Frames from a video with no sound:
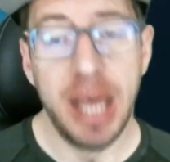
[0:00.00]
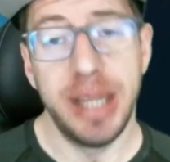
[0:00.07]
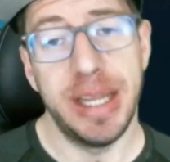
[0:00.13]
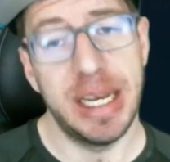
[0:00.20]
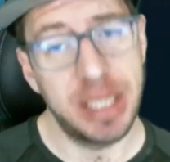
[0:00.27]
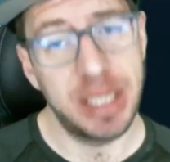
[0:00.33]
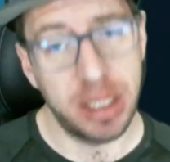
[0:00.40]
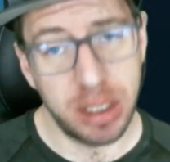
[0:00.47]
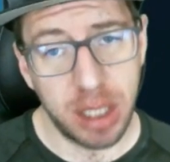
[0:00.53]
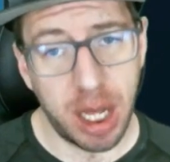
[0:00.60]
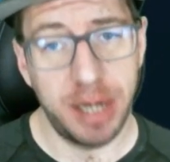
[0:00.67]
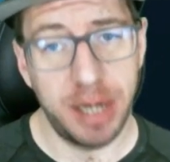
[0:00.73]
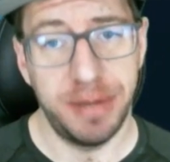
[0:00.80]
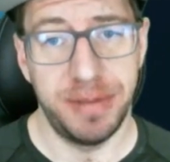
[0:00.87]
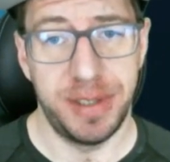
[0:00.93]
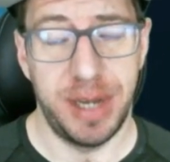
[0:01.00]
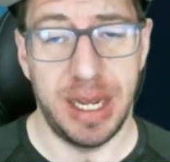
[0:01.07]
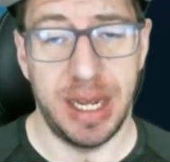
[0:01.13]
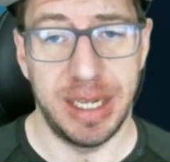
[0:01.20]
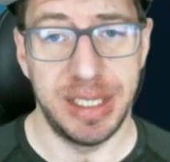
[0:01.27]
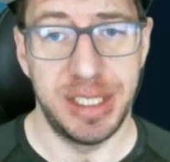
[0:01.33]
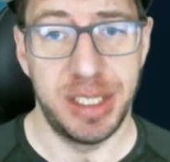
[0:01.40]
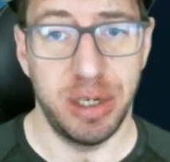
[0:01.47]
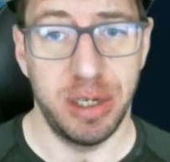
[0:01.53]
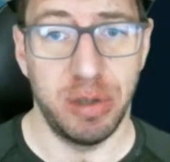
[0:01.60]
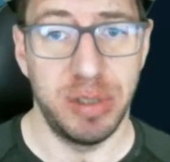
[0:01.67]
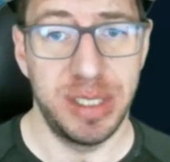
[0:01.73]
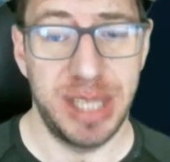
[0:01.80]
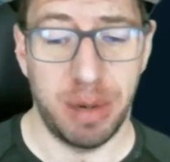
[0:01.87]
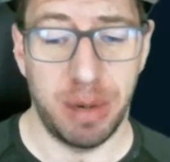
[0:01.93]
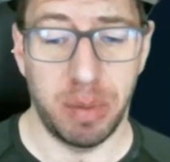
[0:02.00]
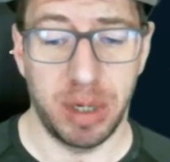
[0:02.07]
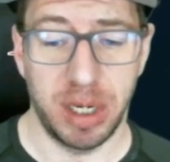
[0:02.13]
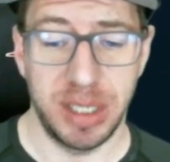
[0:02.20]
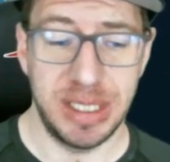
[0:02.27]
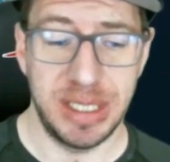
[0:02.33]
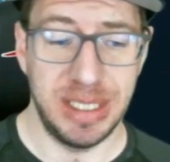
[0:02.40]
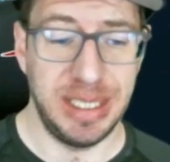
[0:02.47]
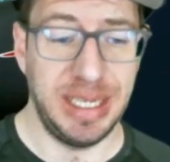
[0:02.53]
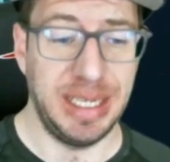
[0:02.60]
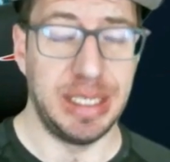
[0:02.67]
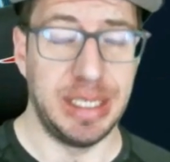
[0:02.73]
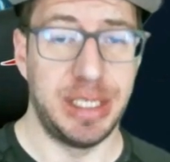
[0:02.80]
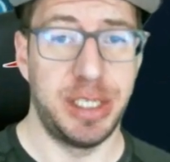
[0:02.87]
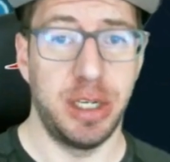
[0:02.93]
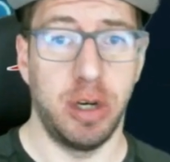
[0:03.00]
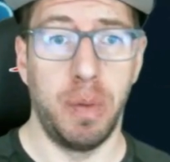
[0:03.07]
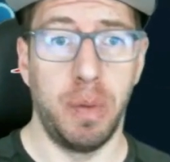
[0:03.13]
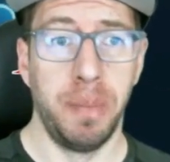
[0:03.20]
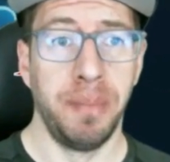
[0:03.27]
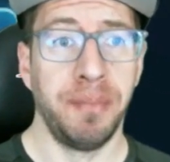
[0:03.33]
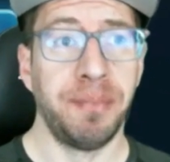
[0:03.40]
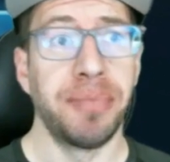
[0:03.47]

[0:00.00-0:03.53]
That's a lot of stones that we're going to need. So